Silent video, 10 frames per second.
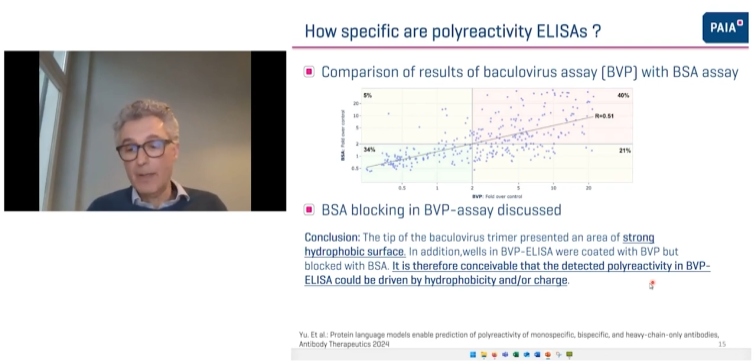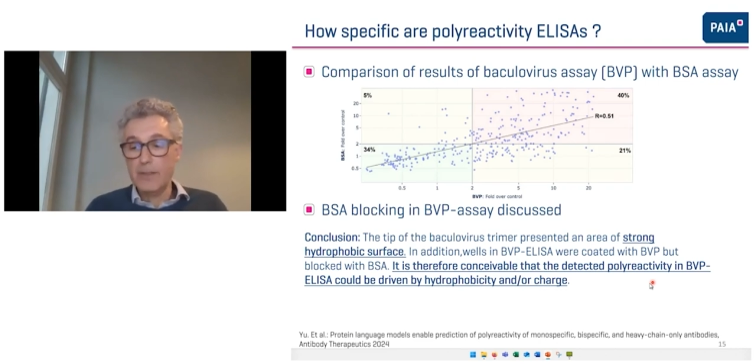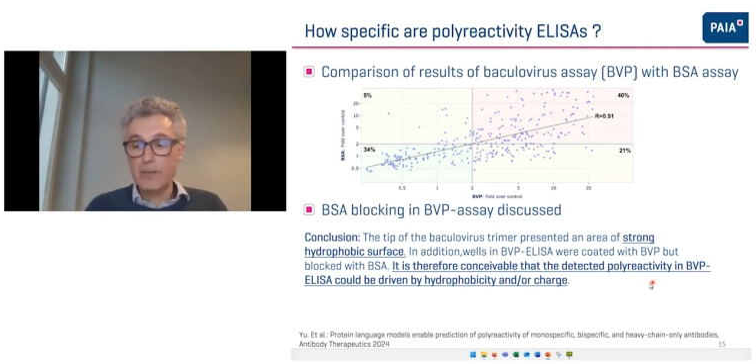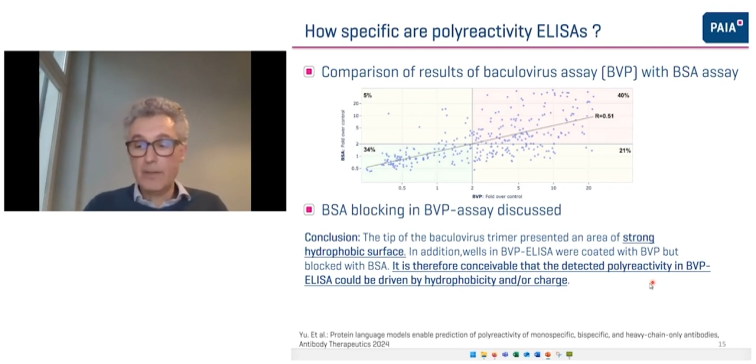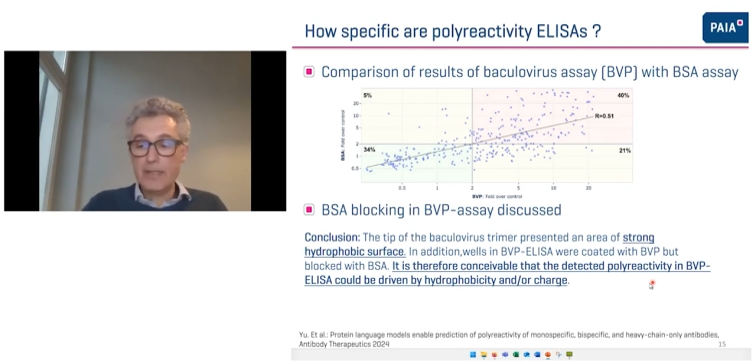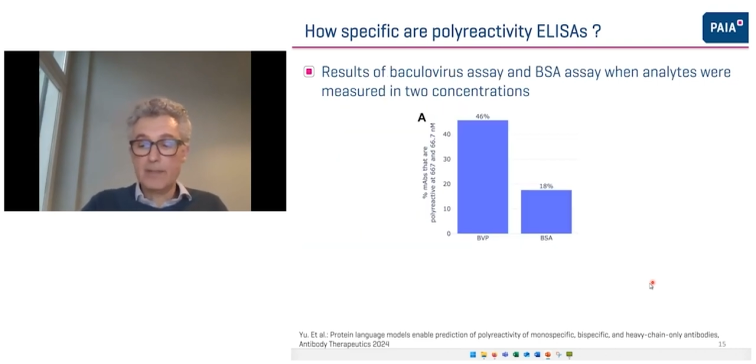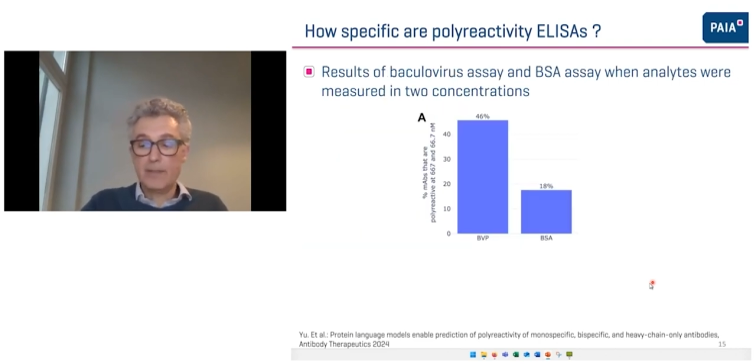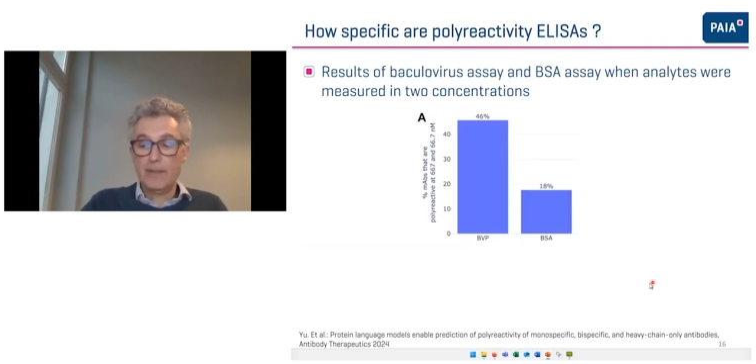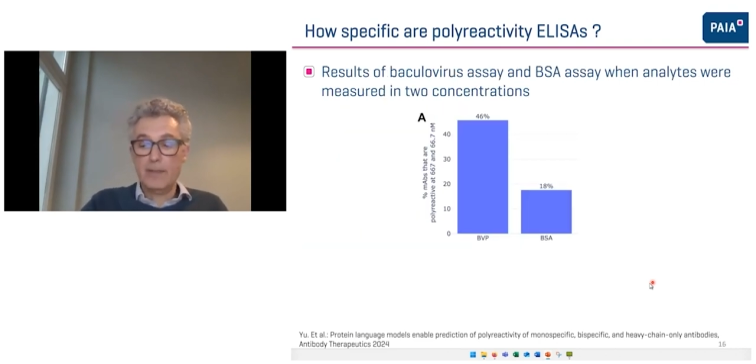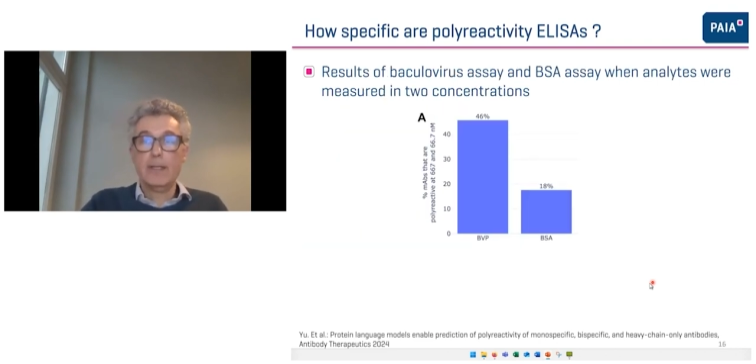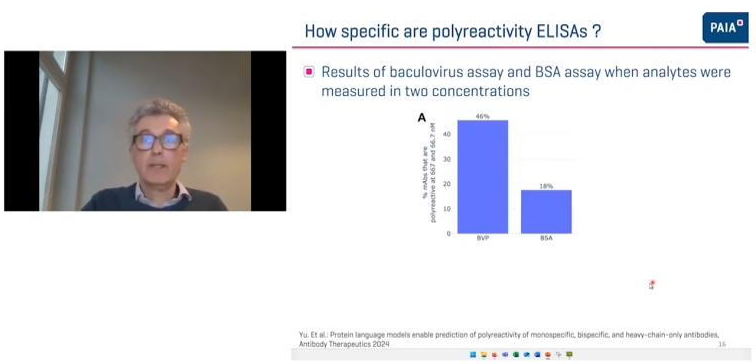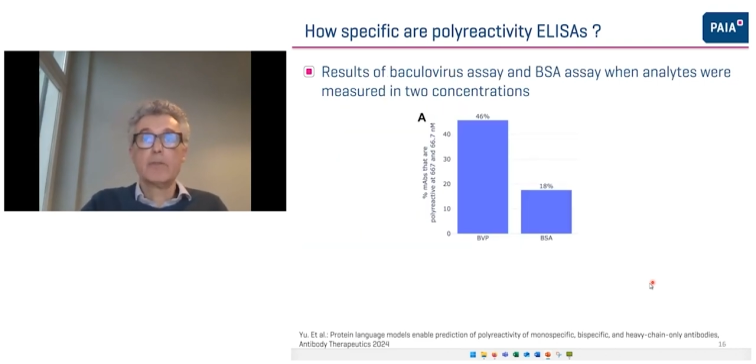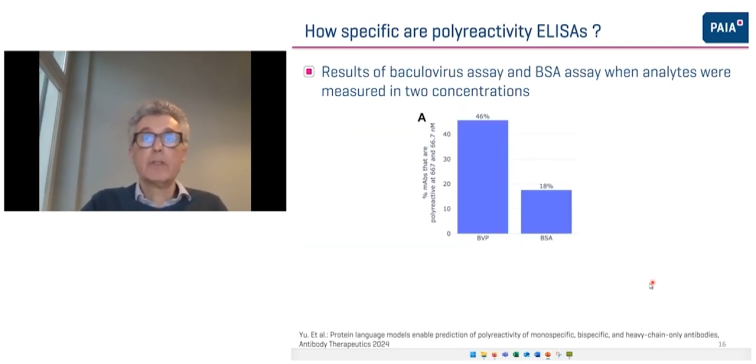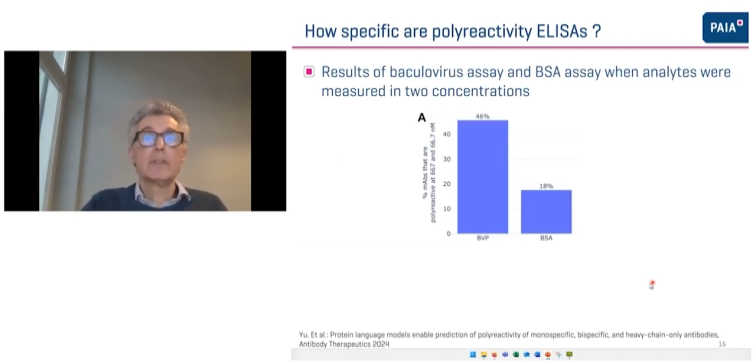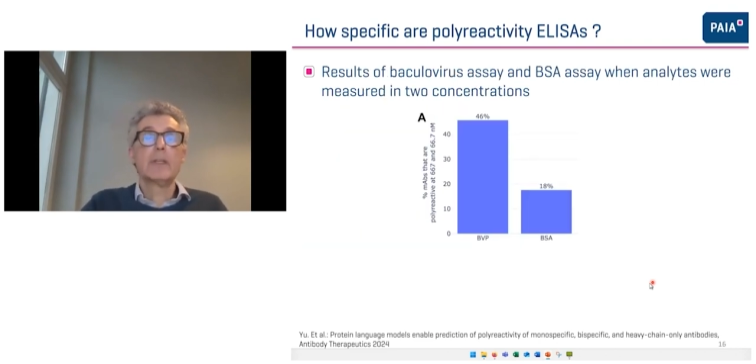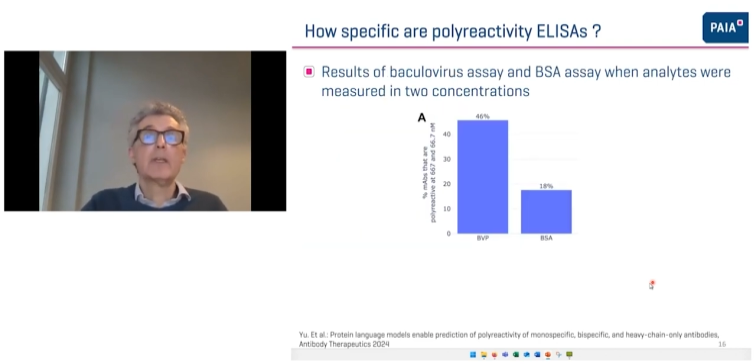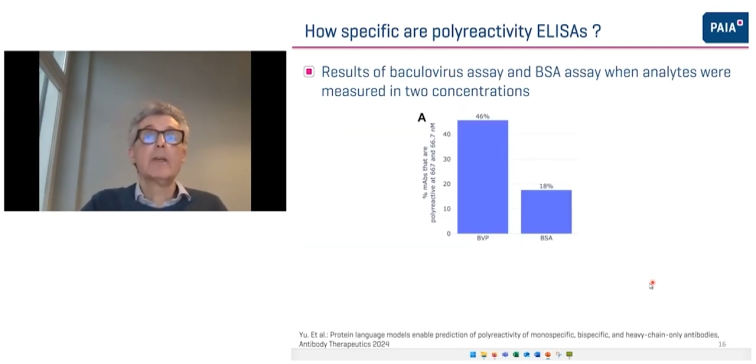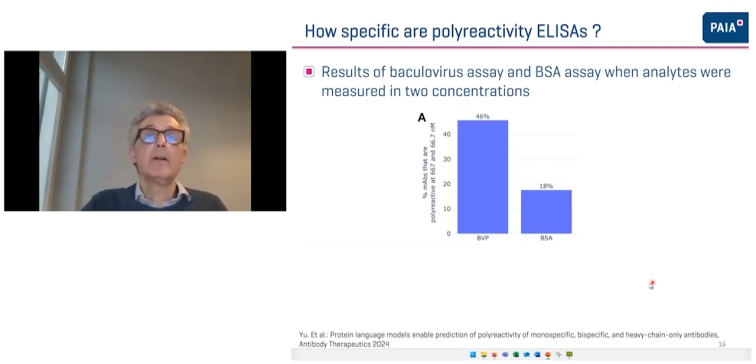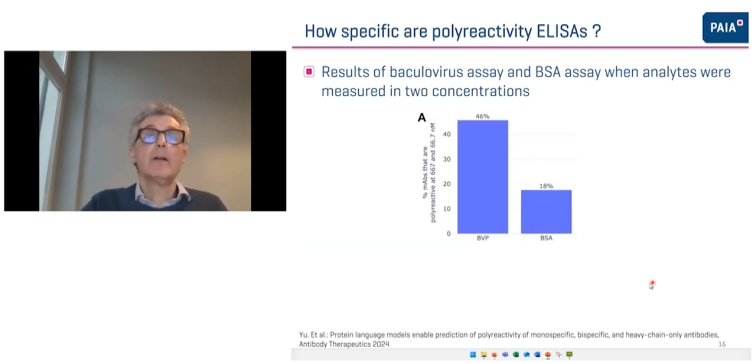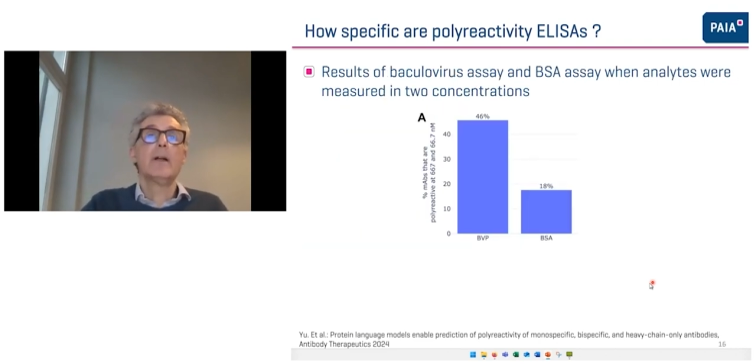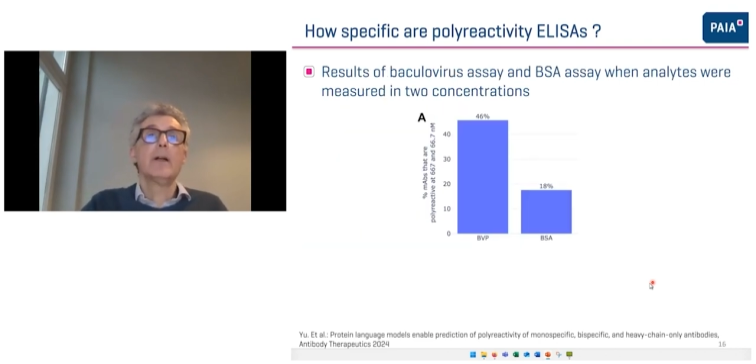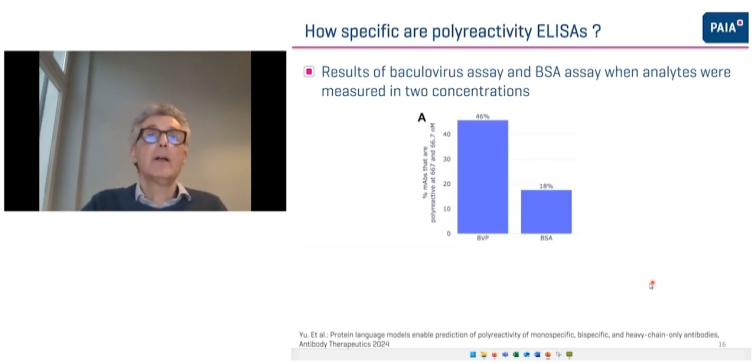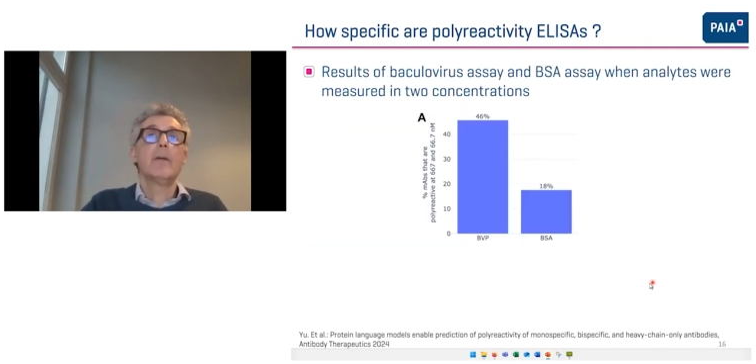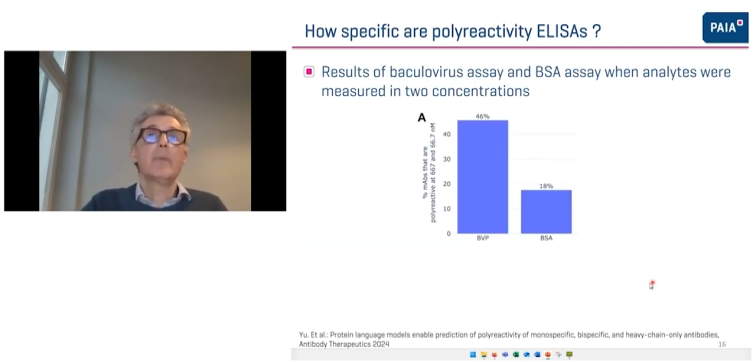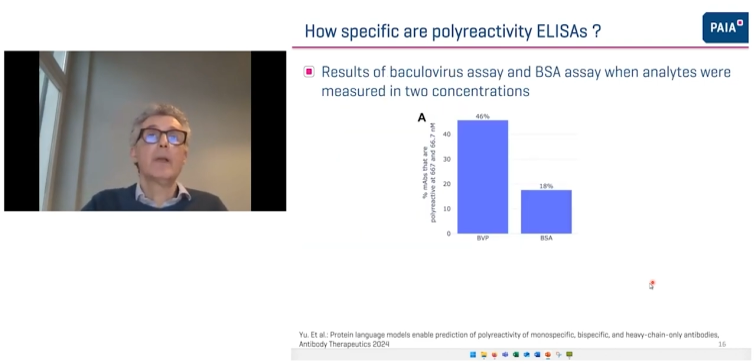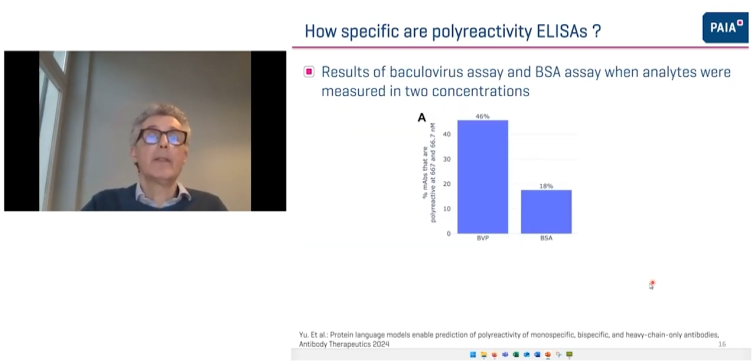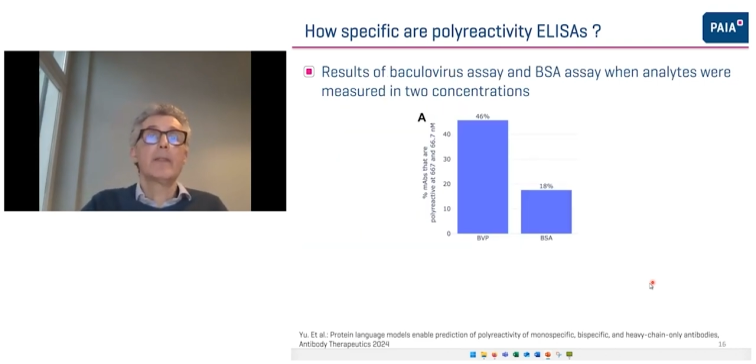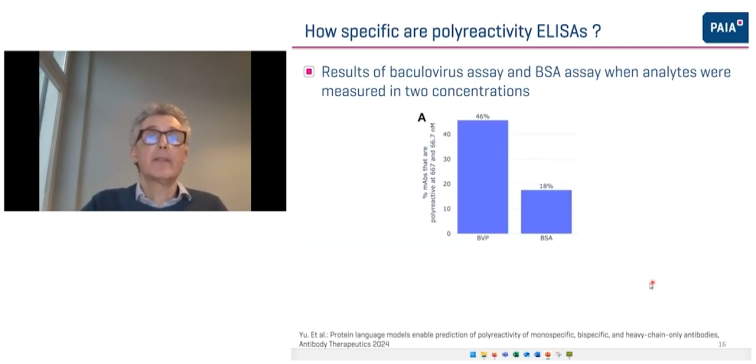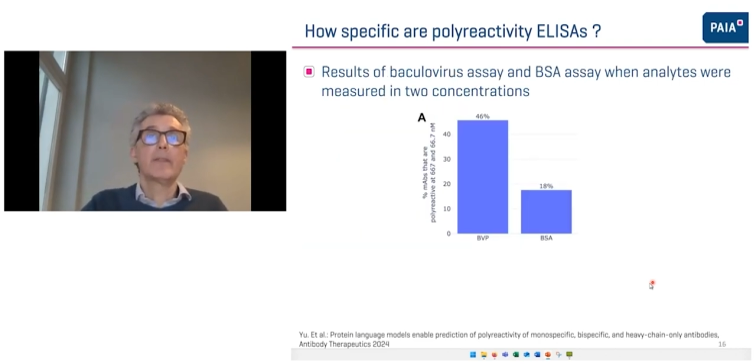So that's interesting. And